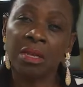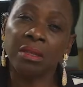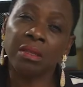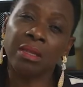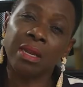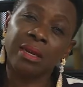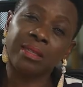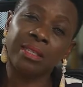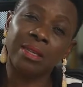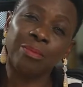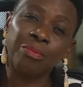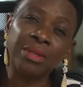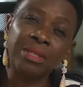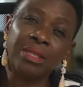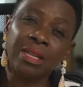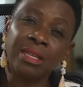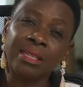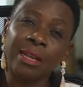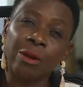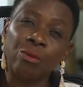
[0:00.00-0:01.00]
there is a
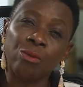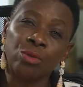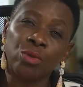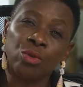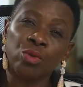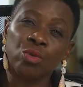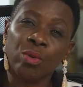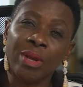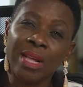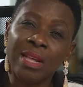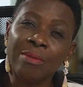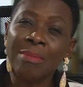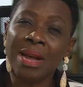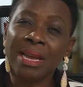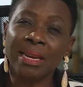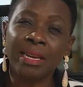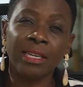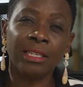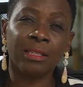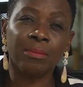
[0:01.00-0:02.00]
business I want you to help
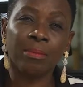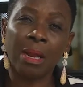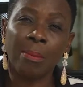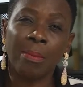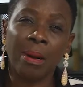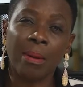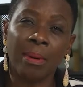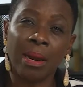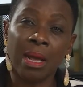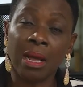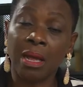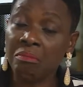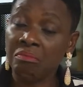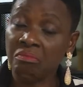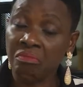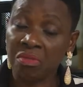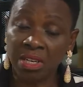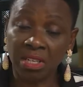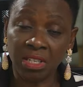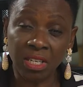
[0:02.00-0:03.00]
manage, blah, blah, blah.
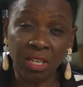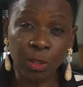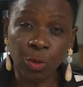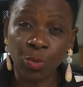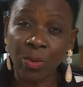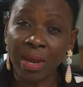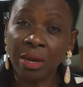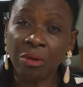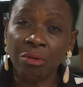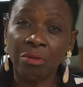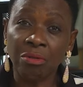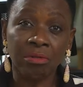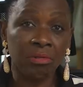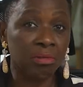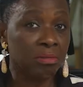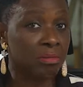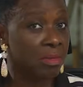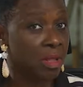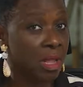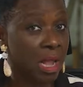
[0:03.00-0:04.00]
The deals were good,
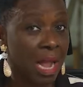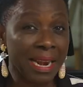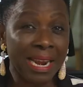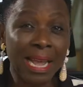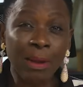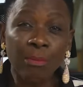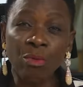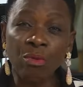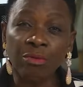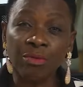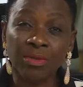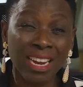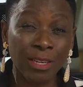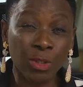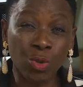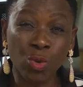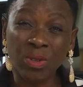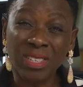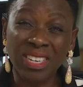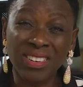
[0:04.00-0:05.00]
and I moved. I
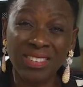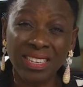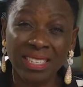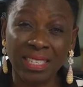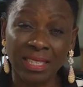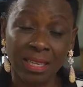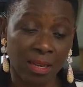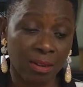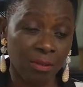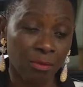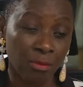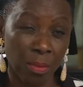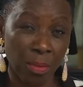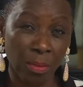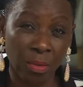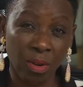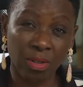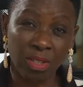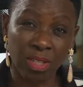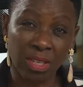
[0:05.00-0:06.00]
took the risk from
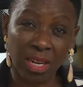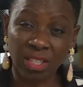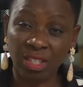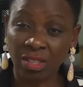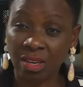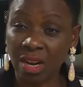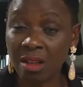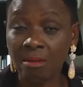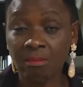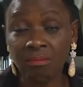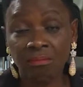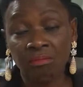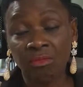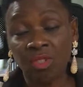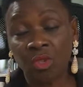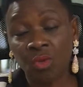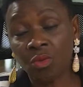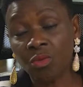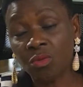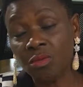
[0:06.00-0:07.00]
multinational
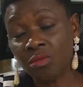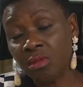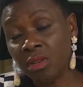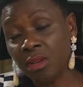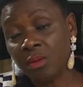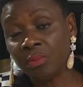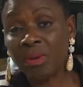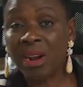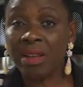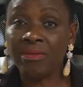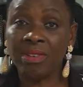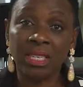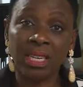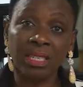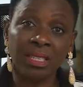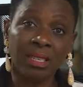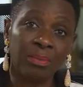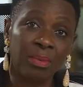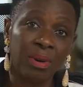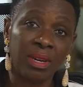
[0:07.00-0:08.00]
to a private
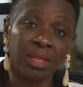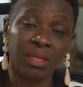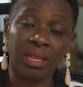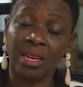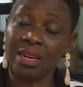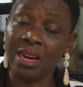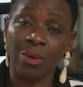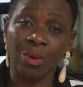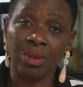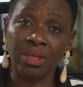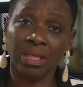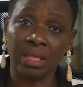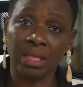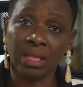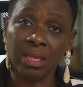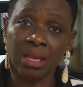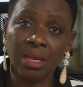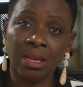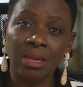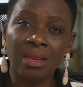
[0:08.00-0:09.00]
enterprise, and that was it.
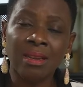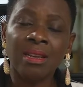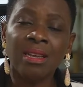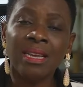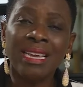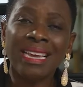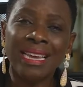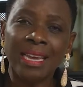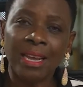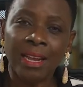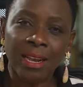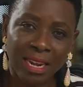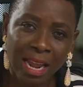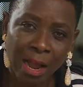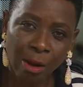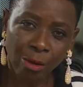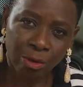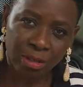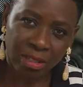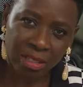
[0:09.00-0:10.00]

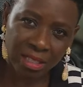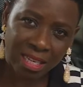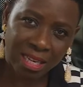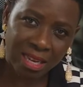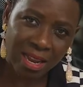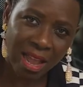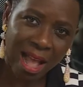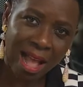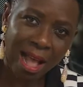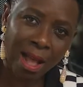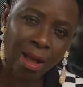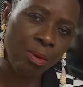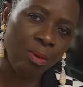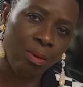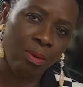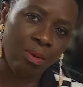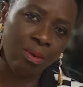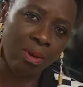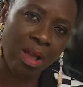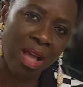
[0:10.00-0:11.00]
Now, see how
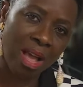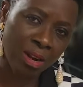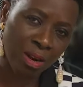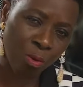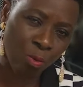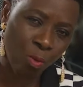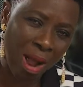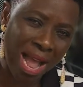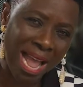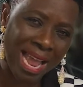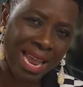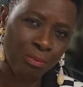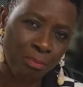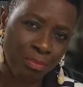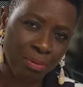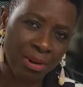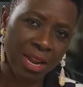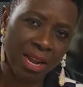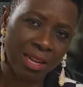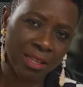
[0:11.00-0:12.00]
and why
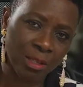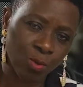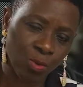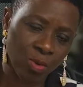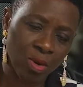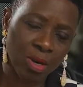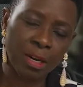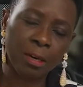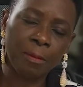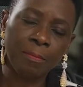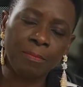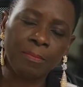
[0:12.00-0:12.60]
prayers work.